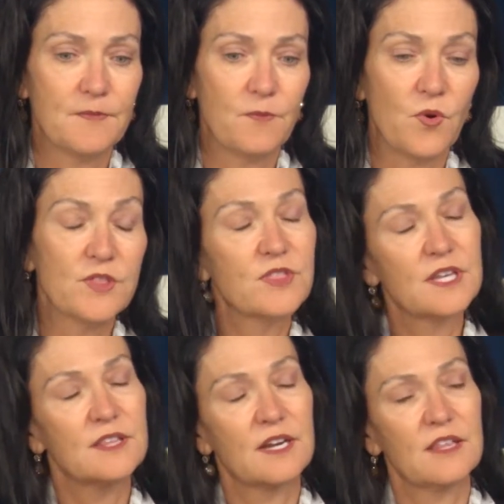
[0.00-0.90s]
one
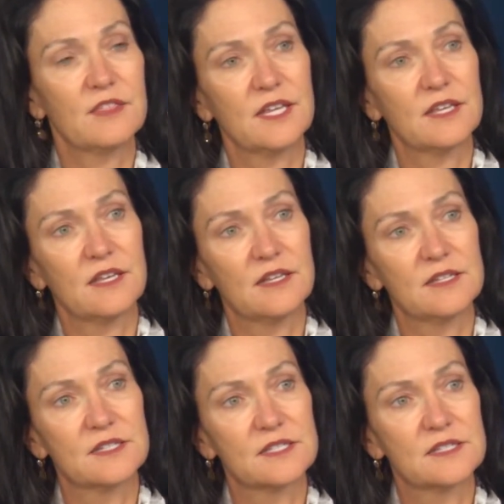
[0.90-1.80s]
thing that I think
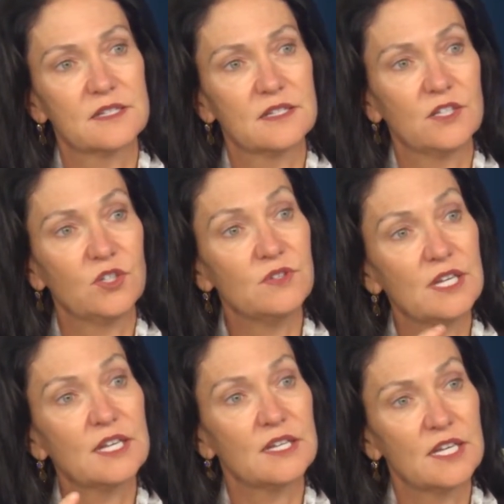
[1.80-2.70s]
is
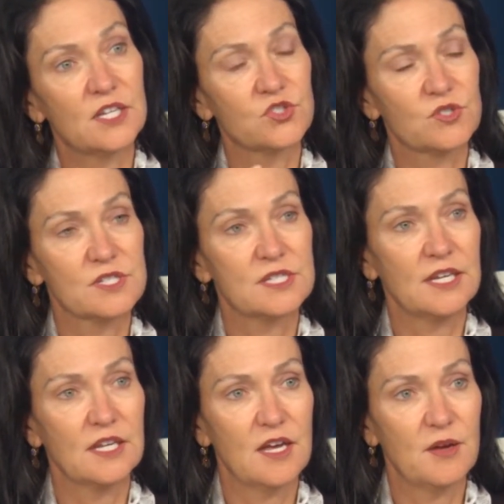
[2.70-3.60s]
unique and
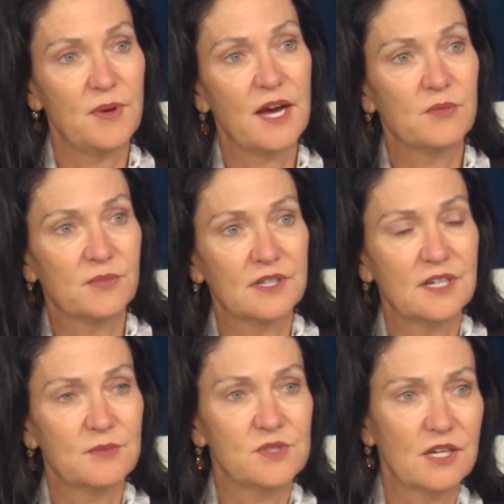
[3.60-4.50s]
interesting about
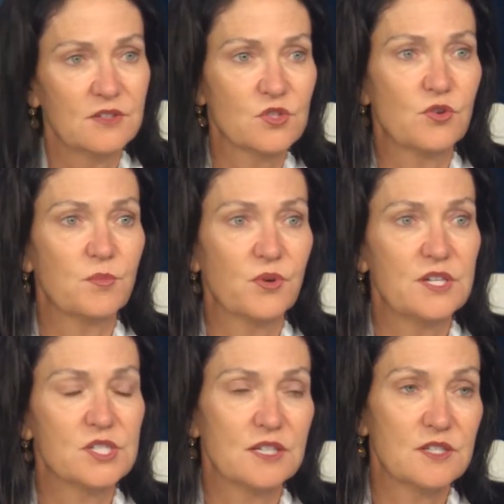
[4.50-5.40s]
Millennium Challenge
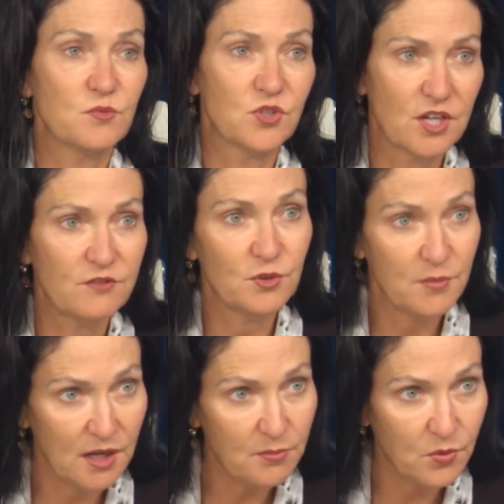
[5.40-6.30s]
Corporation is we're governed
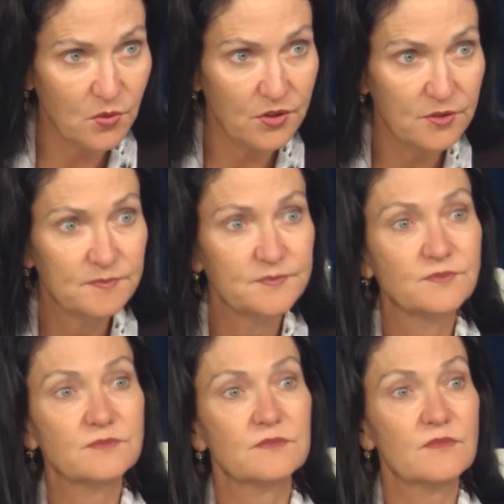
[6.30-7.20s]
by a board.
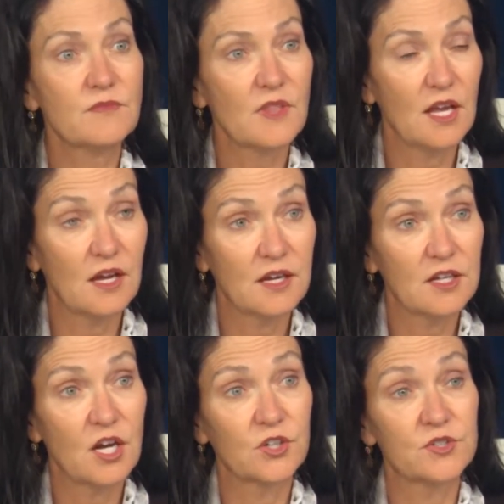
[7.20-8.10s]
Mm-hmm.
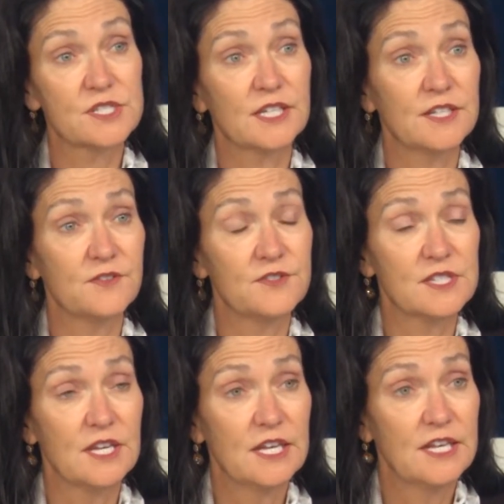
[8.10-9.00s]
Congress
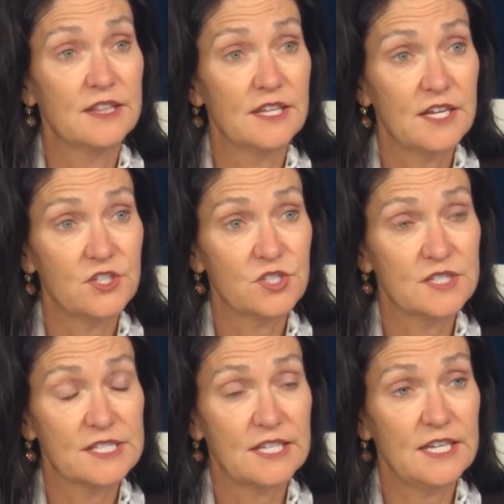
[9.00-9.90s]
gives the
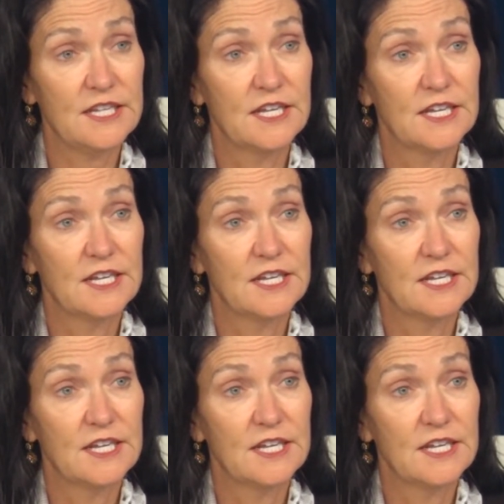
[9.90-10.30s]
agency